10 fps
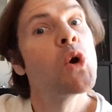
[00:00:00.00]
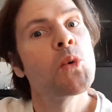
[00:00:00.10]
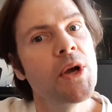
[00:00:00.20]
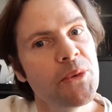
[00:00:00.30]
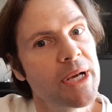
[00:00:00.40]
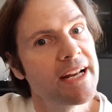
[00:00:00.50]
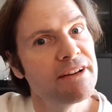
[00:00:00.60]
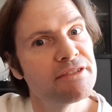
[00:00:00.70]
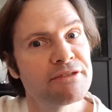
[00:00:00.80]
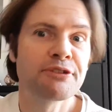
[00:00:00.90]
We went
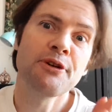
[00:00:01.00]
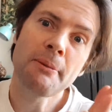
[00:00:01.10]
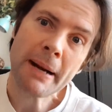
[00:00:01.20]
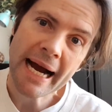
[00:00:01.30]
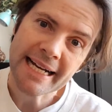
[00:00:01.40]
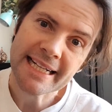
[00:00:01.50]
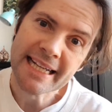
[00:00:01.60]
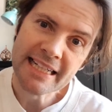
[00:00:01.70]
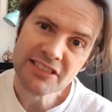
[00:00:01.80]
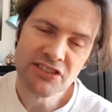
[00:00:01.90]
out for a party
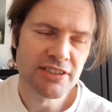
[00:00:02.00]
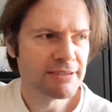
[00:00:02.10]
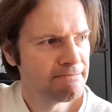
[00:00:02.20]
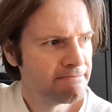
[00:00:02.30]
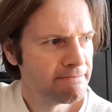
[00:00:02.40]
last night